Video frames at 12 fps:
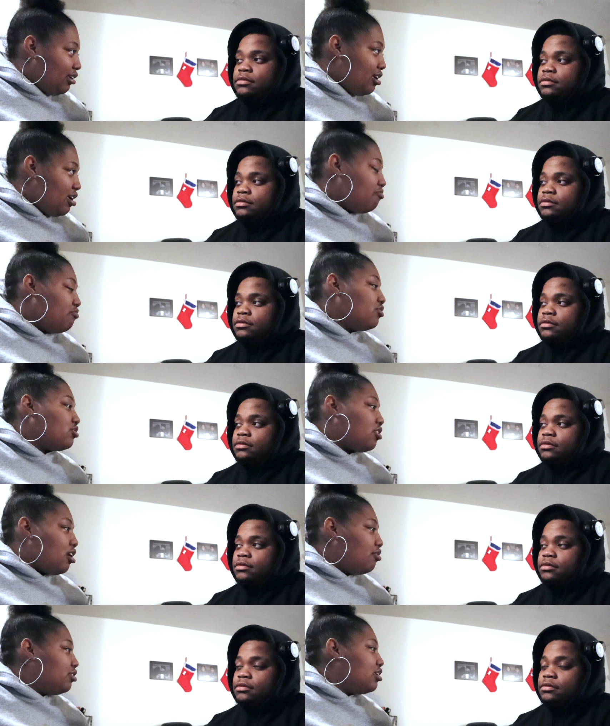Speaker 1: and most
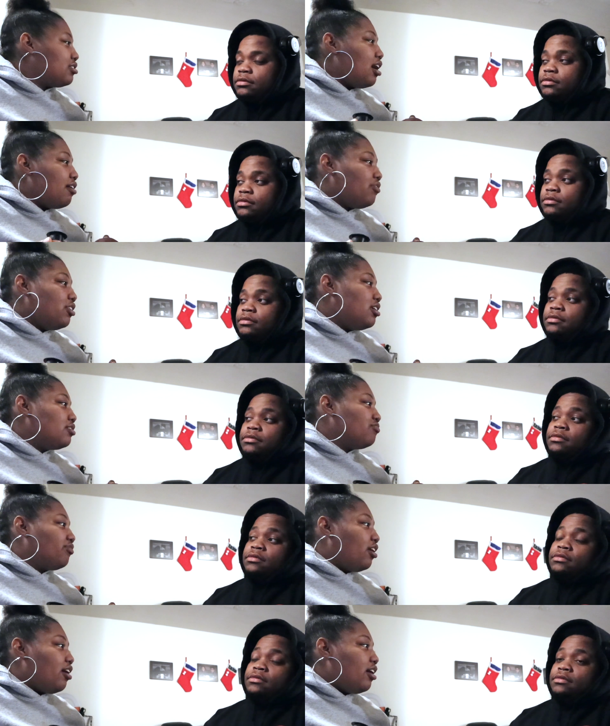commonly, it's not real. It's
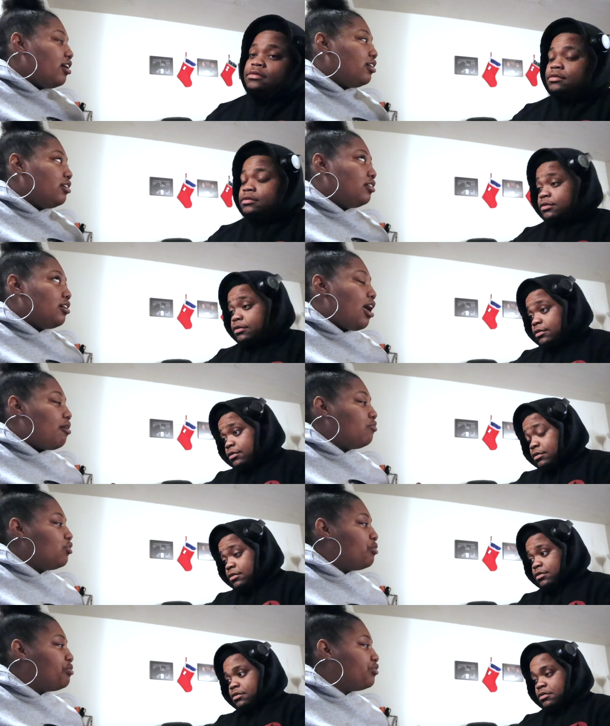very
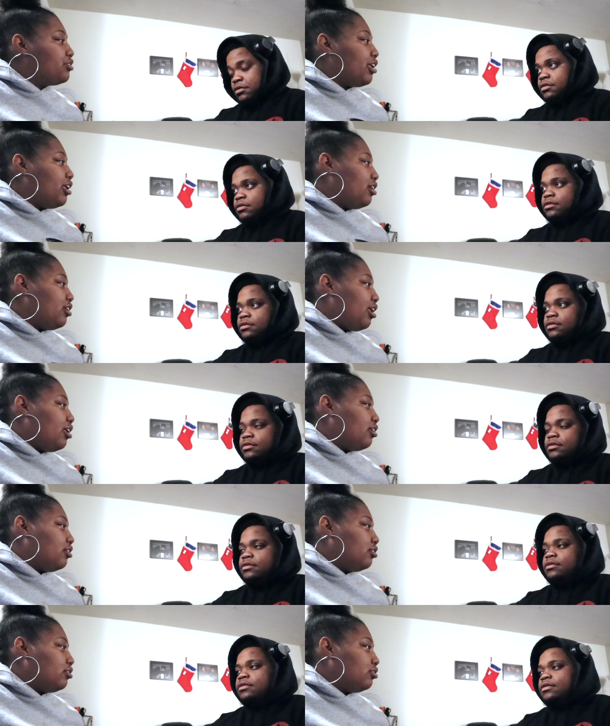abnormal to hear that
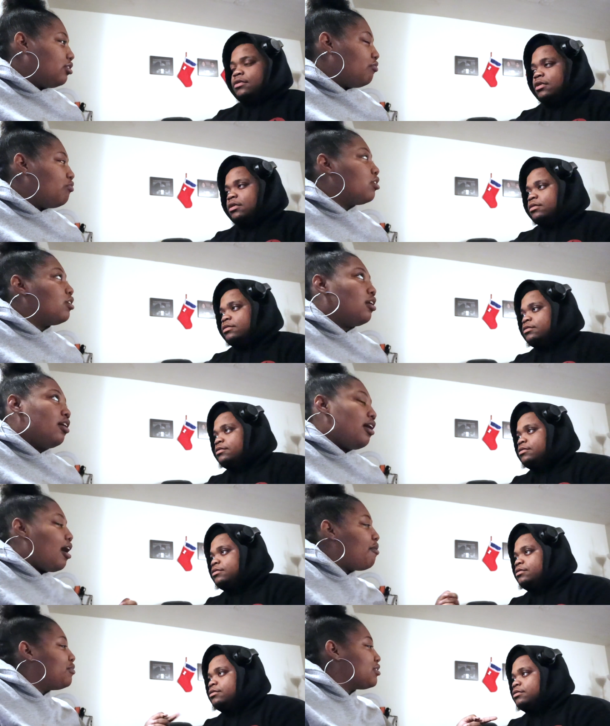i
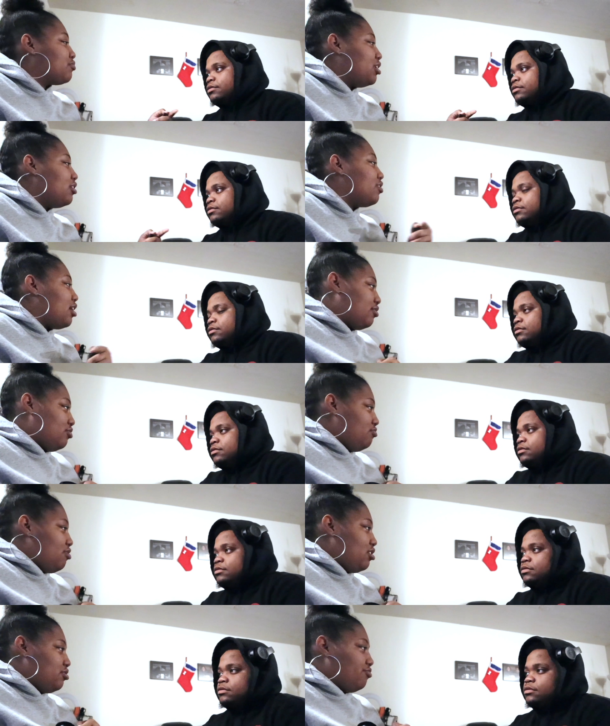right, I'm gonna explain it after
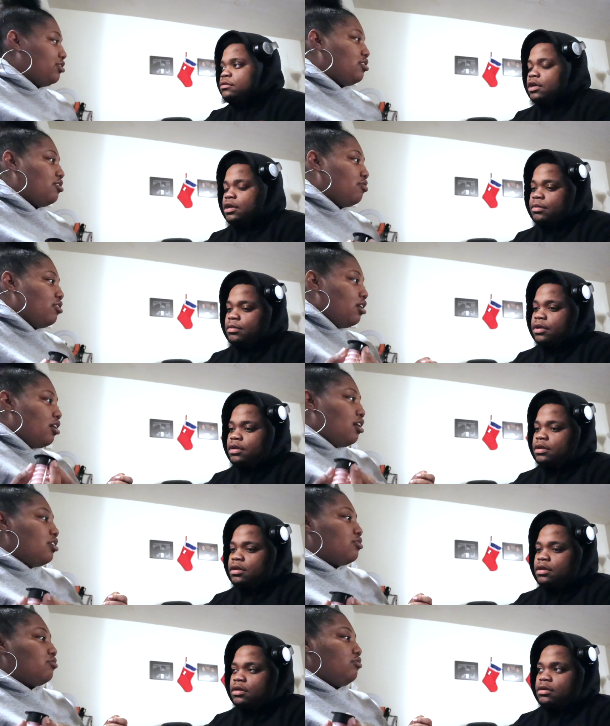you answer it though.
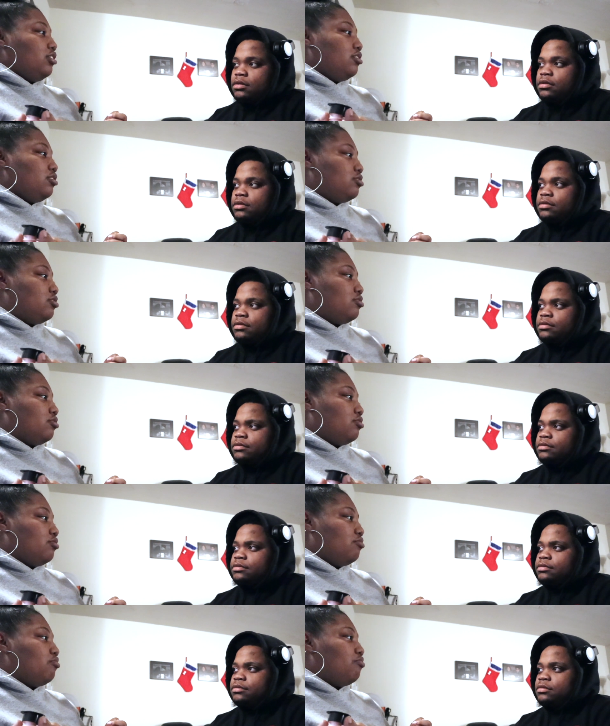And three,
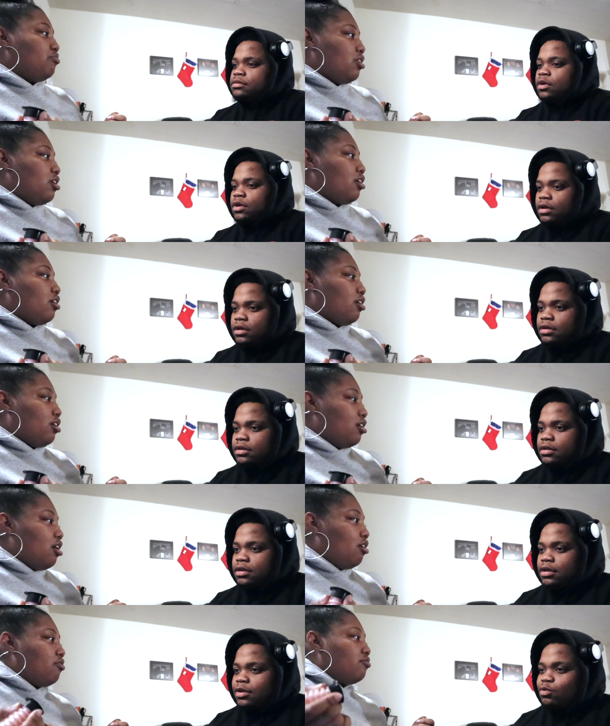two, one,
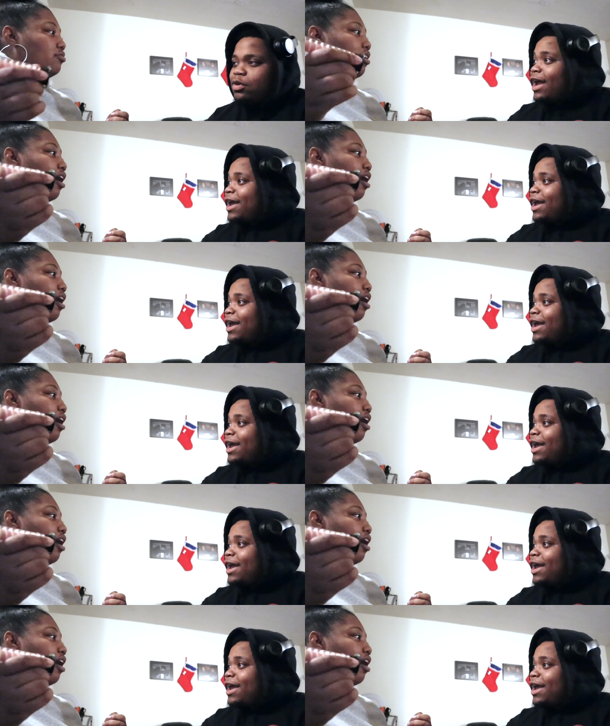go. Wait